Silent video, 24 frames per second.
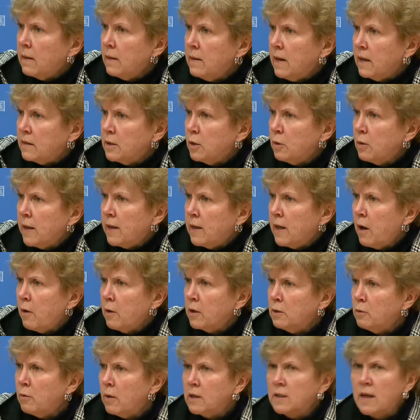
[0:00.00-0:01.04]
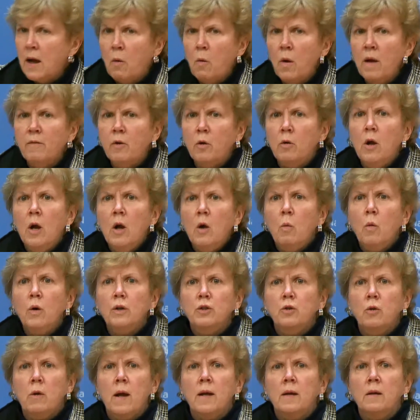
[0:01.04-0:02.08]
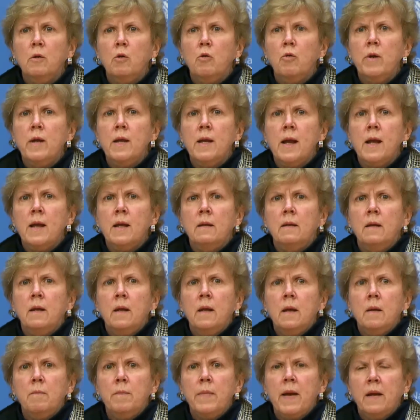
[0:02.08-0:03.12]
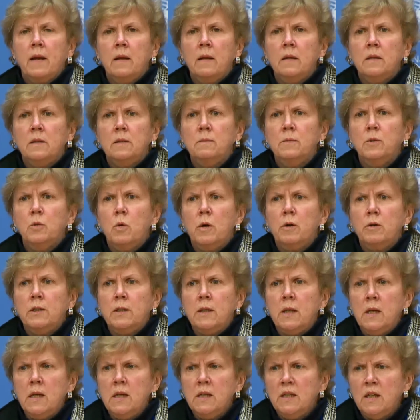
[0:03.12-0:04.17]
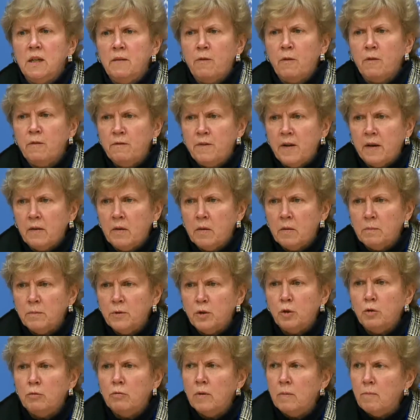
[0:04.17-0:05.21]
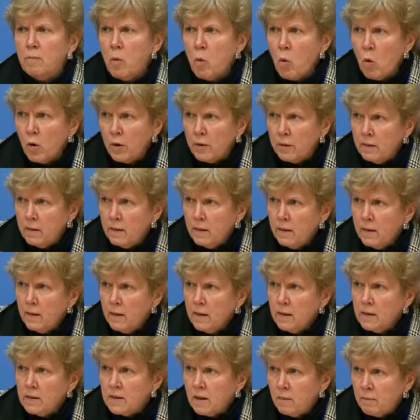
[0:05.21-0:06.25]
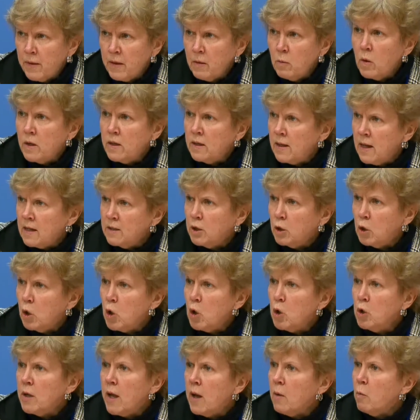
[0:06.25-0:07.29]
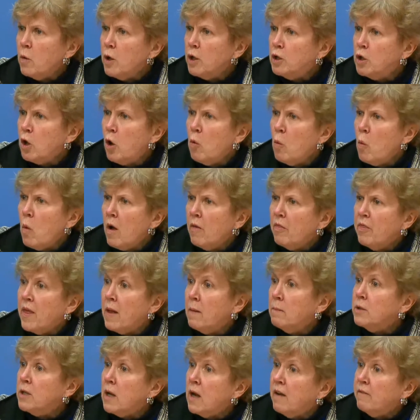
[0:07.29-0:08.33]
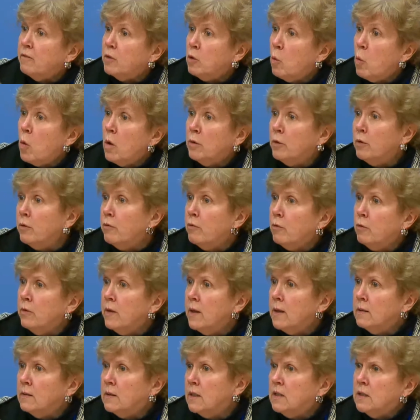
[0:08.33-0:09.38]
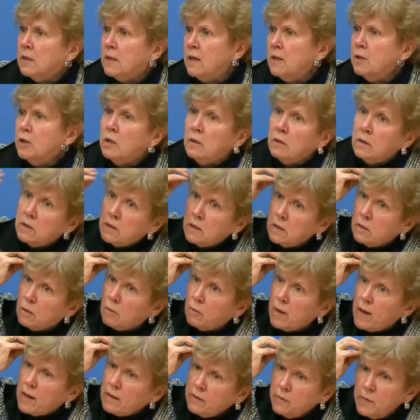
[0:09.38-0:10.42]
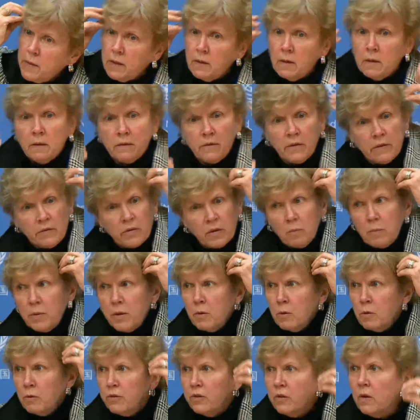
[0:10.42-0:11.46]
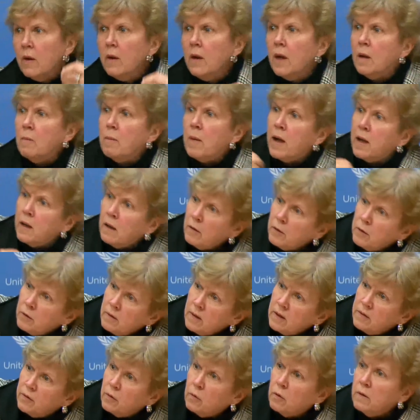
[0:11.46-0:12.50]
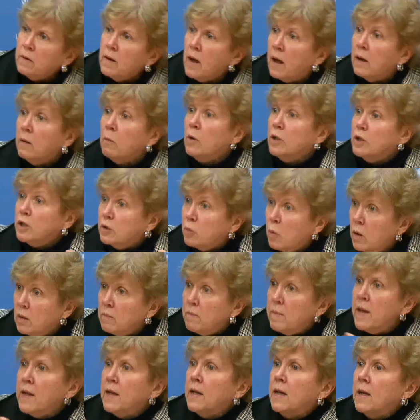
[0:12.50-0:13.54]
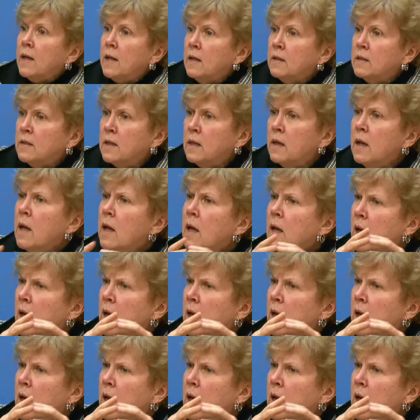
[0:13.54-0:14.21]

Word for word: necessarily characterize. However, we're trying to create mechanisms where it's easy for victims to report something when it has occurred, and we don't want them to have to wonder through the distinction. Is this harassment? Is this abuse? Am I under this or not? We just want to make it easy.